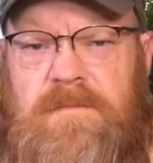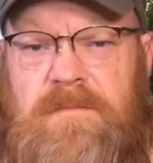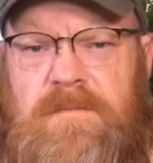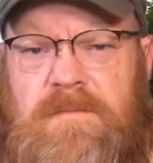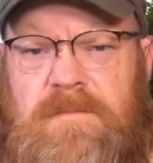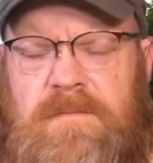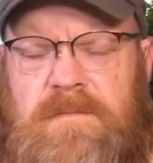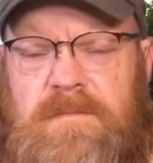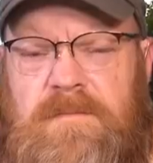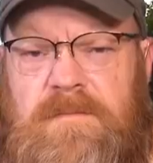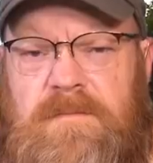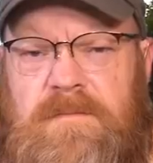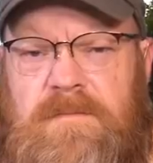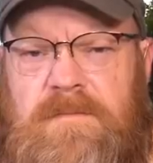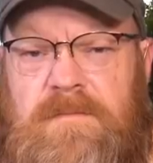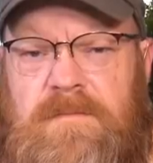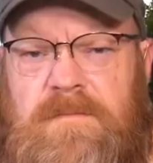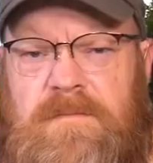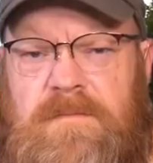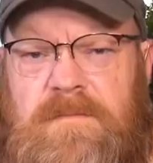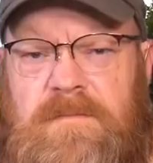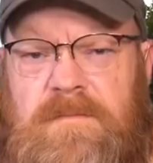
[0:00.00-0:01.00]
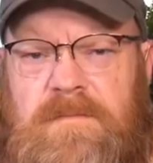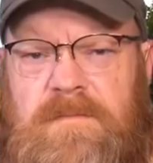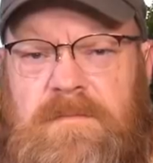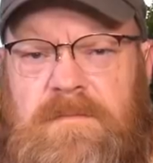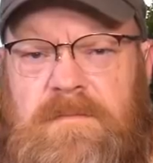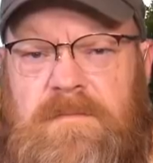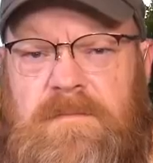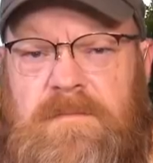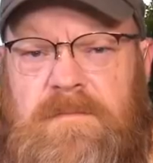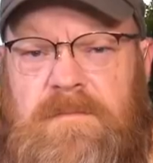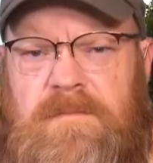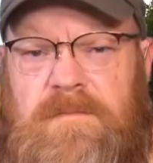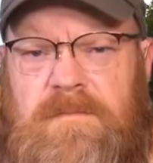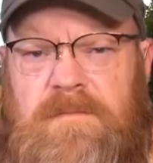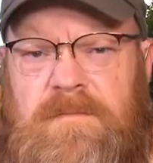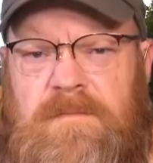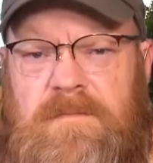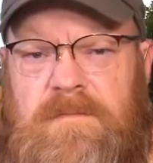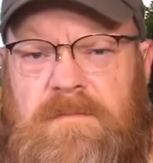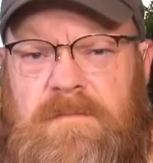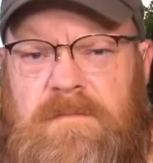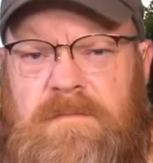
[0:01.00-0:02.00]

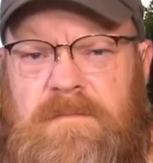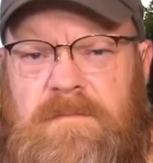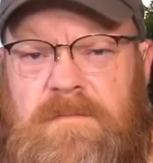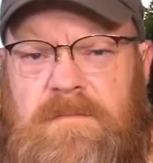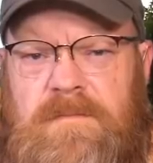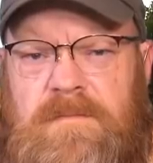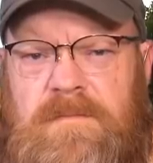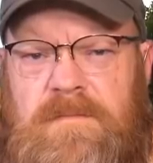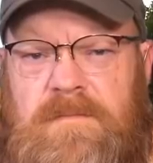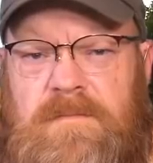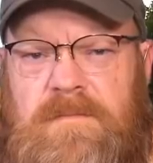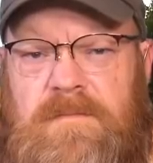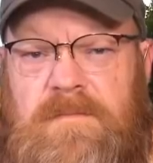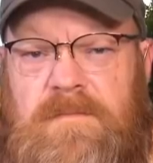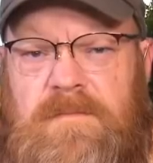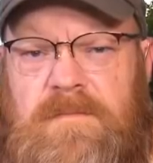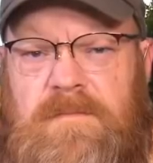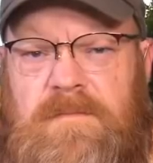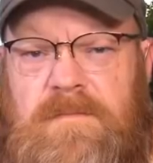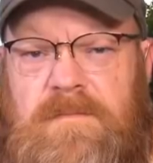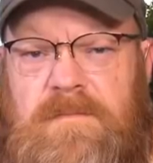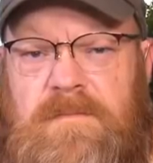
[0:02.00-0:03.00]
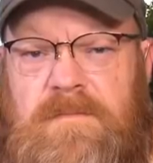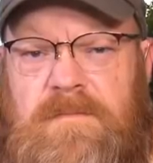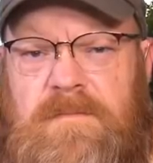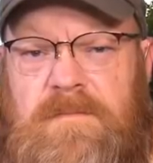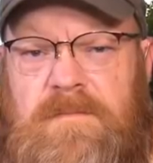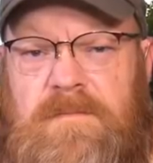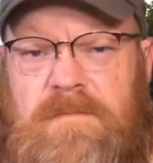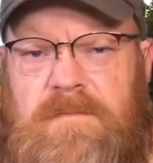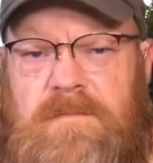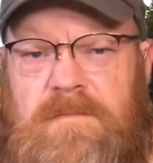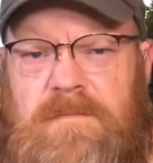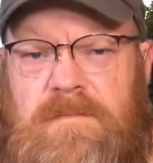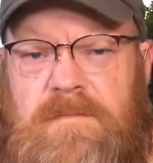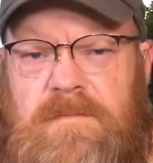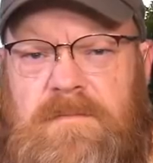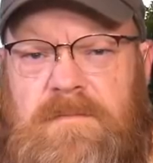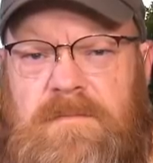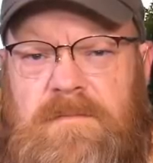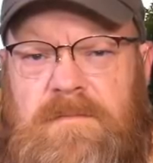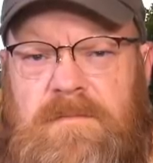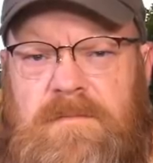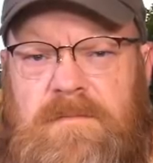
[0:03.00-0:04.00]

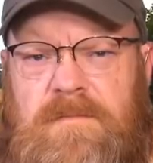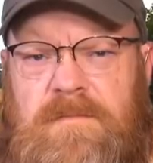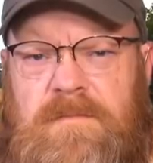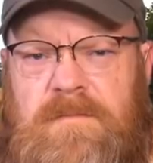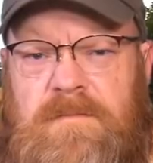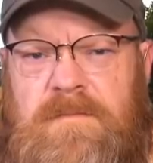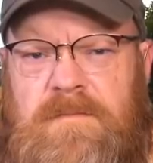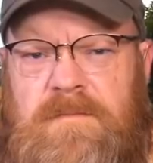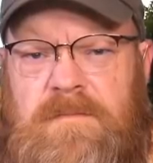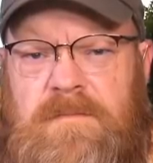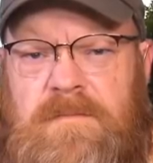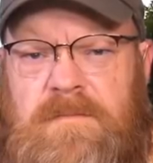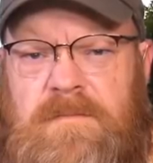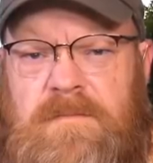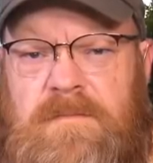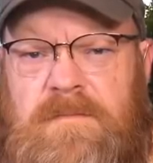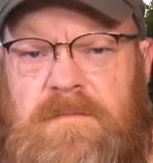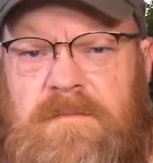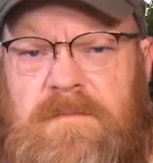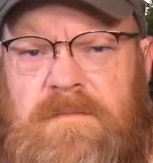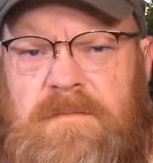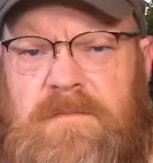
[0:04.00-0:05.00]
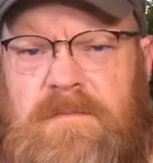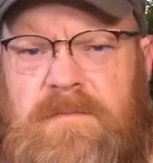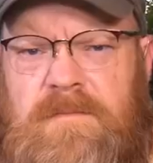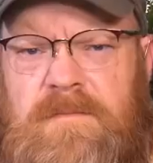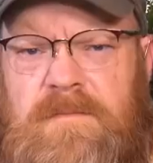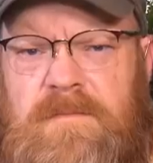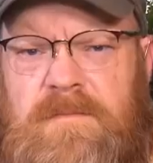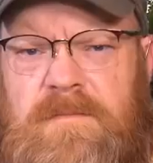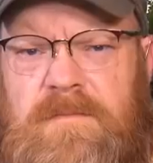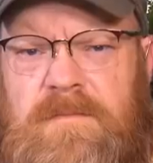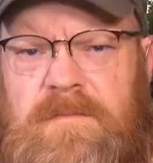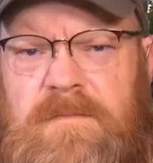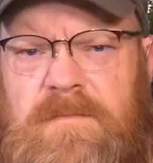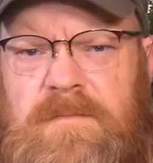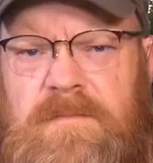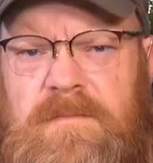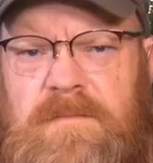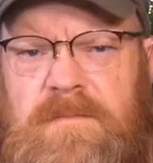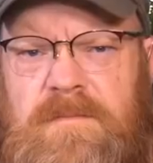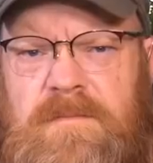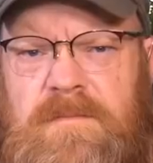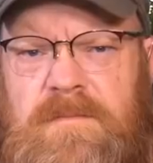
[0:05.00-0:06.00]

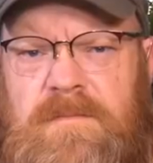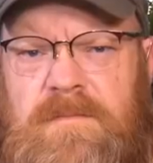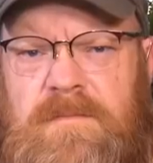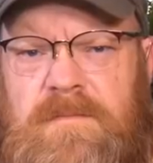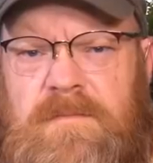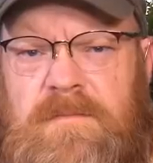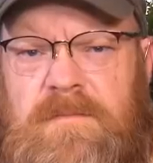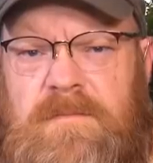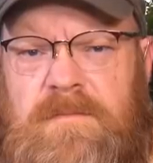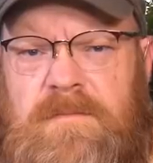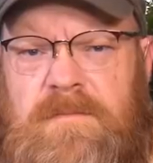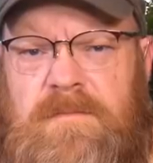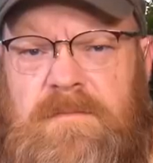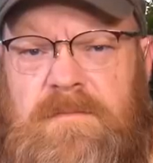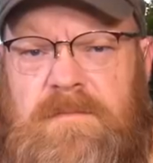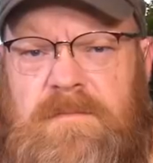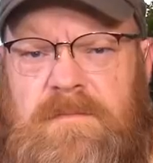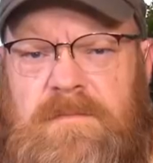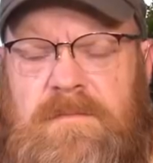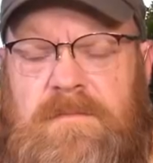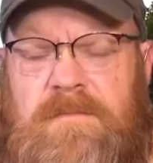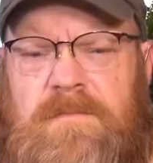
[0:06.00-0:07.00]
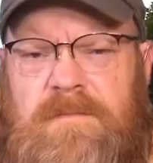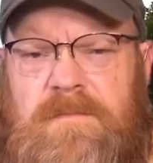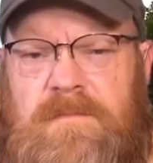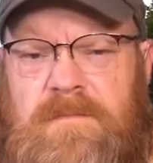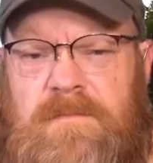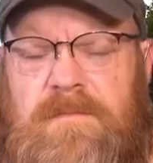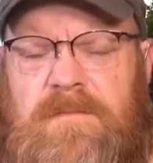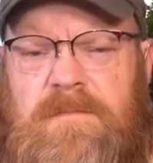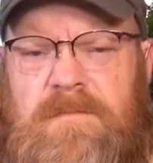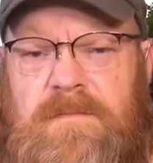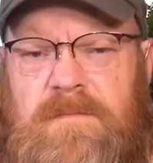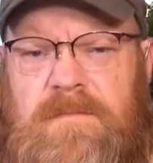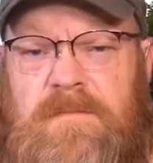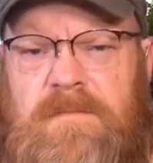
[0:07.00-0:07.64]
No words are spoken by the person on screen.